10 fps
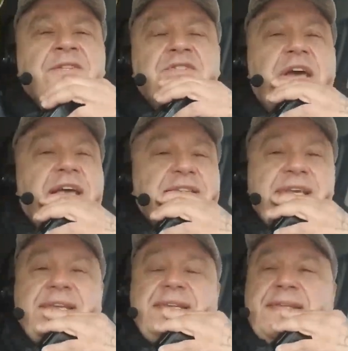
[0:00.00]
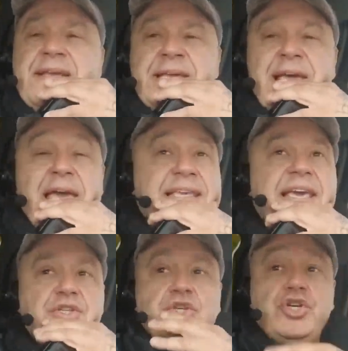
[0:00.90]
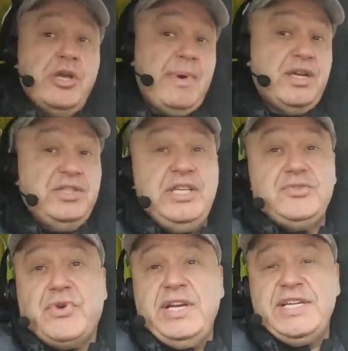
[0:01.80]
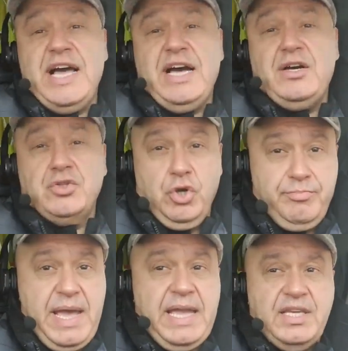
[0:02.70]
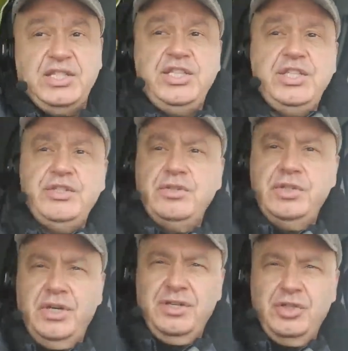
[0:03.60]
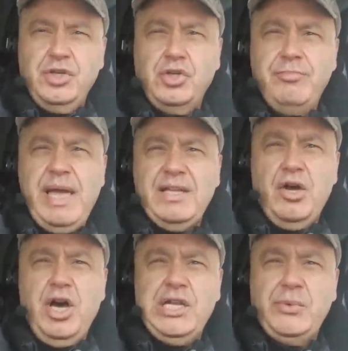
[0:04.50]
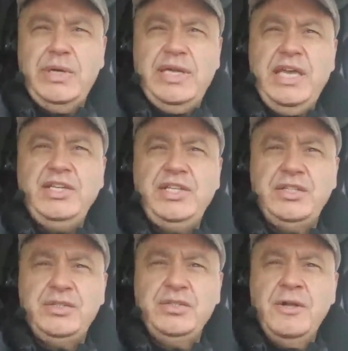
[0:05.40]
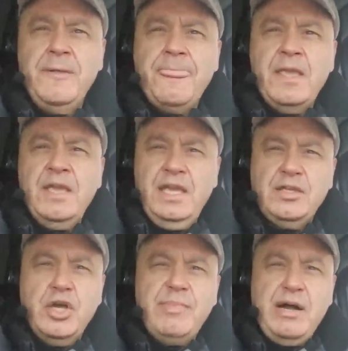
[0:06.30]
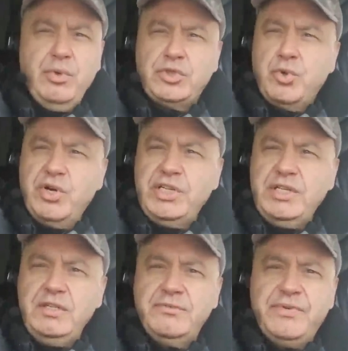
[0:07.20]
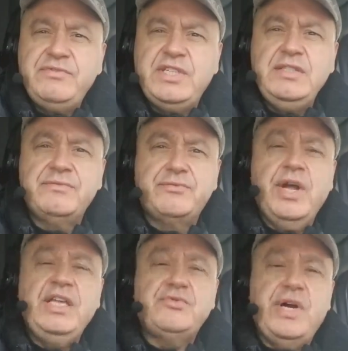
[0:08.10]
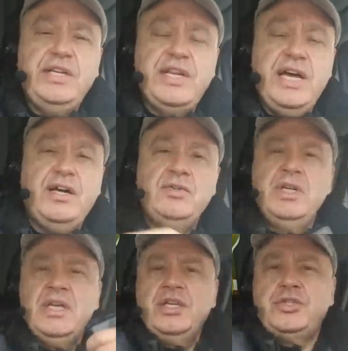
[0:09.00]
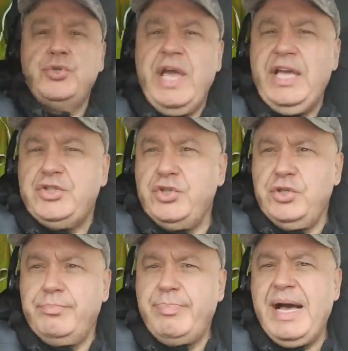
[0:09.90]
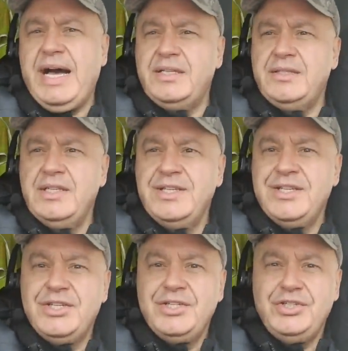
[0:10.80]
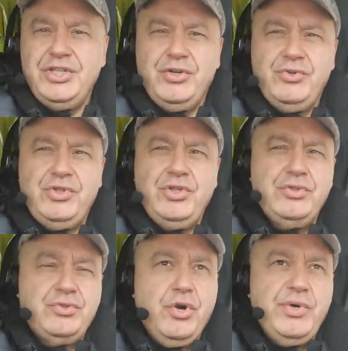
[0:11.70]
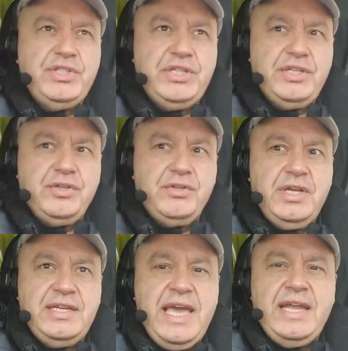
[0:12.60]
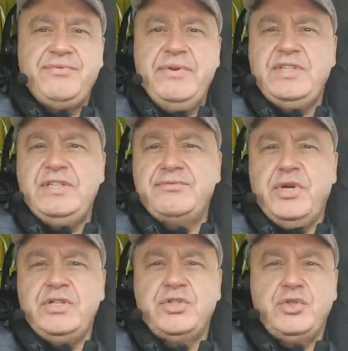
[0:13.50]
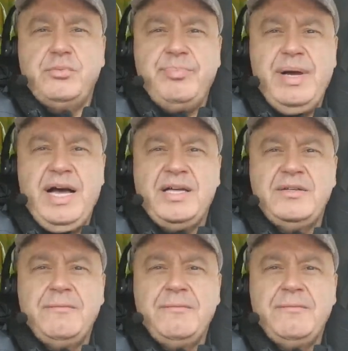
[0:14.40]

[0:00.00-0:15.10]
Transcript: Yes, and again, you can come out of this right now, go back in here. Look, you could go back all the way in here and come out with 20, 15 friends right now to add to your pot. You know, you could go in there and add 15 friends to your pot.